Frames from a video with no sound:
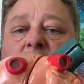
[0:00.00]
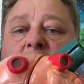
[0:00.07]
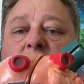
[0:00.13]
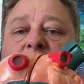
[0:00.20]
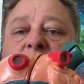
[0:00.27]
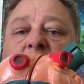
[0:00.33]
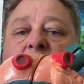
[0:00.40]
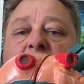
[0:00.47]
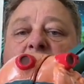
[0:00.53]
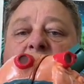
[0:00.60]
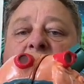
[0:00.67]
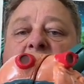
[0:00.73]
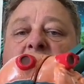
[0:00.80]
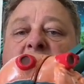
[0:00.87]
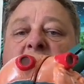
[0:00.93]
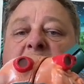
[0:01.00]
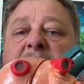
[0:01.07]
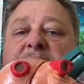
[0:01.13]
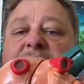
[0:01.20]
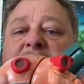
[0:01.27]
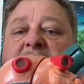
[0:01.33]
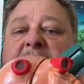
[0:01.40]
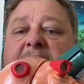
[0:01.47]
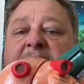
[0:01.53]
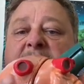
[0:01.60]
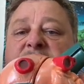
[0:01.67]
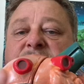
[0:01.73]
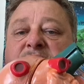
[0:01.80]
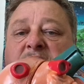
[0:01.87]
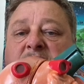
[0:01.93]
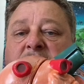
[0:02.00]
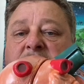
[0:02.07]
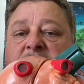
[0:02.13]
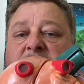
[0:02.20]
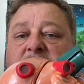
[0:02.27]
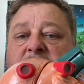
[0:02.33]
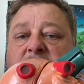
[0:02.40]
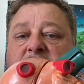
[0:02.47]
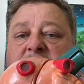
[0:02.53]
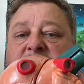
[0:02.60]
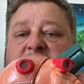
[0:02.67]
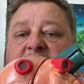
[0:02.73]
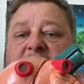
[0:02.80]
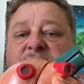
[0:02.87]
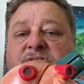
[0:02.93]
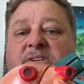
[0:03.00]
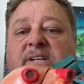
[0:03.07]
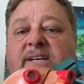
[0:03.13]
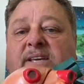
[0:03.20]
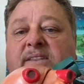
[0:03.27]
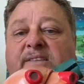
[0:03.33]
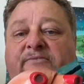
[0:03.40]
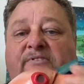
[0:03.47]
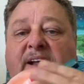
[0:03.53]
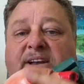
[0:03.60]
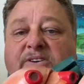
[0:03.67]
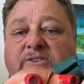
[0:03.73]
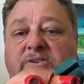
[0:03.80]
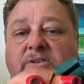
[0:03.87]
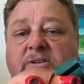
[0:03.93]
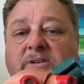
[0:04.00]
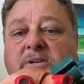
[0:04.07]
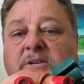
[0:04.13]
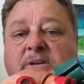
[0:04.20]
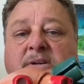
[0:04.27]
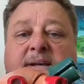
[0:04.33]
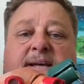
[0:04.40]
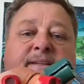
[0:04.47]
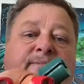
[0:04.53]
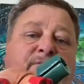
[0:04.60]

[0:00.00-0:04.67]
So the left-hand side is actually the front, and the